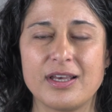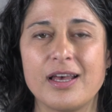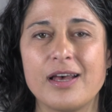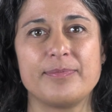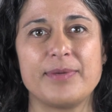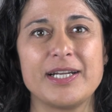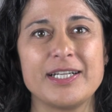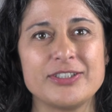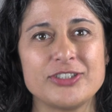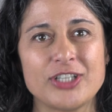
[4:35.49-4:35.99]

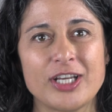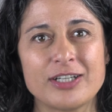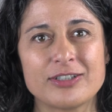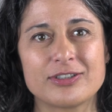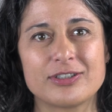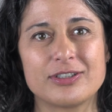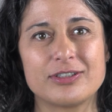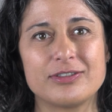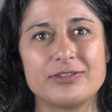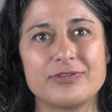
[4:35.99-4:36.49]
But in
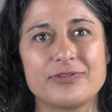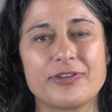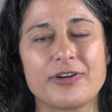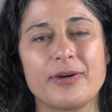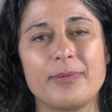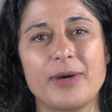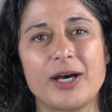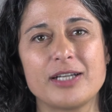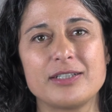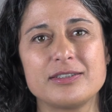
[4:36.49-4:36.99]
general, for a
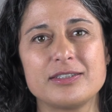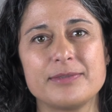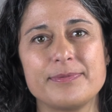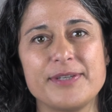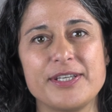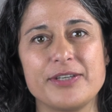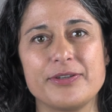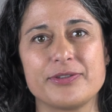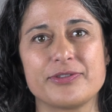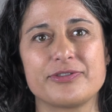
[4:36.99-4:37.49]
model to be
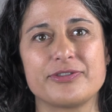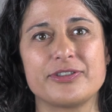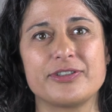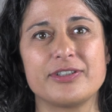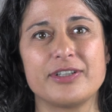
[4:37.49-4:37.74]
useful,